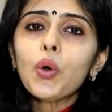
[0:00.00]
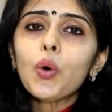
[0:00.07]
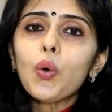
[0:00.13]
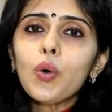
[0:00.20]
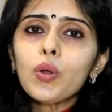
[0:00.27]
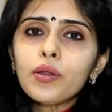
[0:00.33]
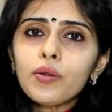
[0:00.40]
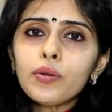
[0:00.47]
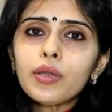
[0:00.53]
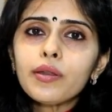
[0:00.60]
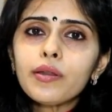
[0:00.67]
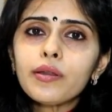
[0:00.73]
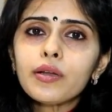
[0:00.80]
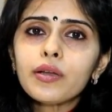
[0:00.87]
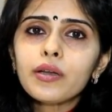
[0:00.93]
Also, this
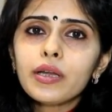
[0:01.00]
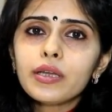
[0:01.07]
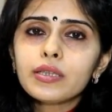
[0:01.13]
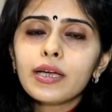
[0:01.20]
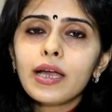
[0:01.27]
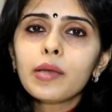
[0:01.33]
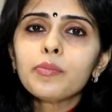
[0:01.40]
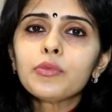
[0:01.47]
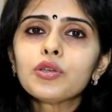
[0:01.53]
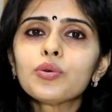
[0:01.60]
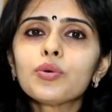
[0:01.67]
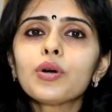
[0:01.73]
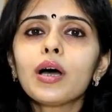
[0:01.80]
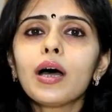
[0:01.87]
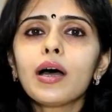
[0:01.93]
is a great time
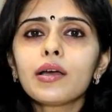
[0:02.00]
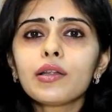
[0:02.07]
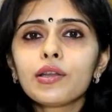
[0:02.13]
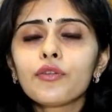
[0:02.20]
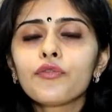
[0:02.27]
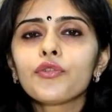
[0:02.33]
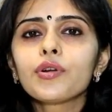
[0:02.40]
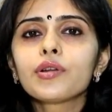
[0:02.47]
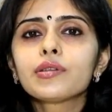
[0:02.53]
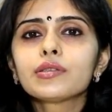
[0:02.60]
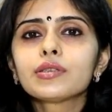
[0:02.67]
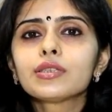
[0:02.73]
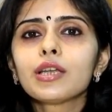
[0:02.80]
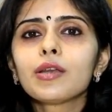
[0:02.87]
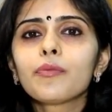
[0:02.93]
to ask for
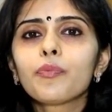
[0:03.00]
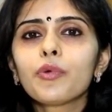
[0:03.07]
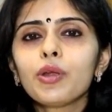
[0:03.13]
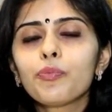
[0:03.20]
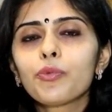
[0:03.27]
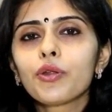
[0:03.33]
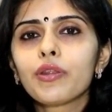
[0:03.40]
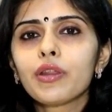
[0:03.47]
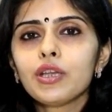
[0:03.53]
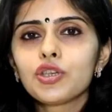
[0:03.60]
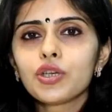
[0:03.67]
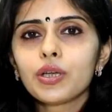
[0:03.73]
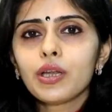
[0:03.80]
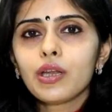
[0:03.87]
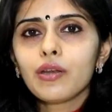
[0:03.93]
certain
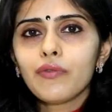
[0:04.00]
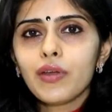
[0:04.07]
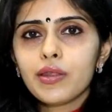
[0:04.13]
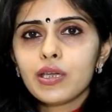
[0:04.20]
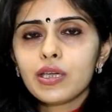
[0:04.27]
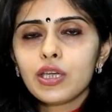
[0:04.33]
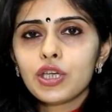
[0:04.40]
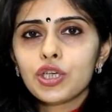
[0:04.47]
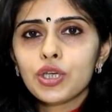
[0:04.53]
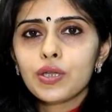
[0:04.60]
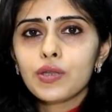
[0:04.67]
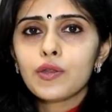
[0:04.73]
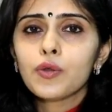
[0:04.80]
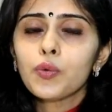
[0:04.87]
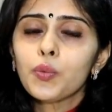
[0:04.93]
pre-procedure
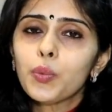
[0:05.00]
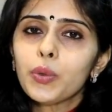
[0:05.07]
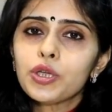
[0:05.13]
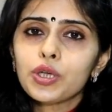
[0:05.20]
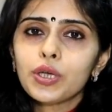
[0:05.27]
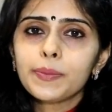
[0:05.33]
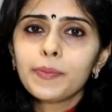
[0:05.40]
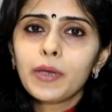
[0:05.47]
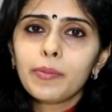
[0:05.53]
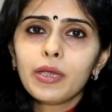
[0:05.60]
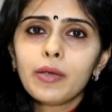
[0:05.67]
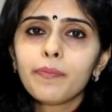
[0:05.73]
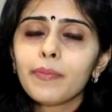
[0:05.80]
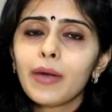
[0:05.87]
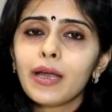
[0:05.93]
investigations, which may
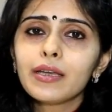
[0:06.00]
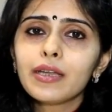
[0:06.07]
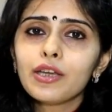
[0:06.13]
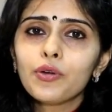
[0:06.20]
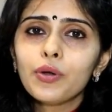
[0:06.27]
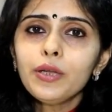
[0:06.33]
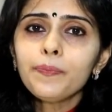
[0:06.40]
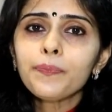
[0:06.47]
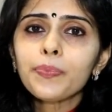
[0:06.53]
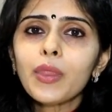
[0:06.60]
be mandatory.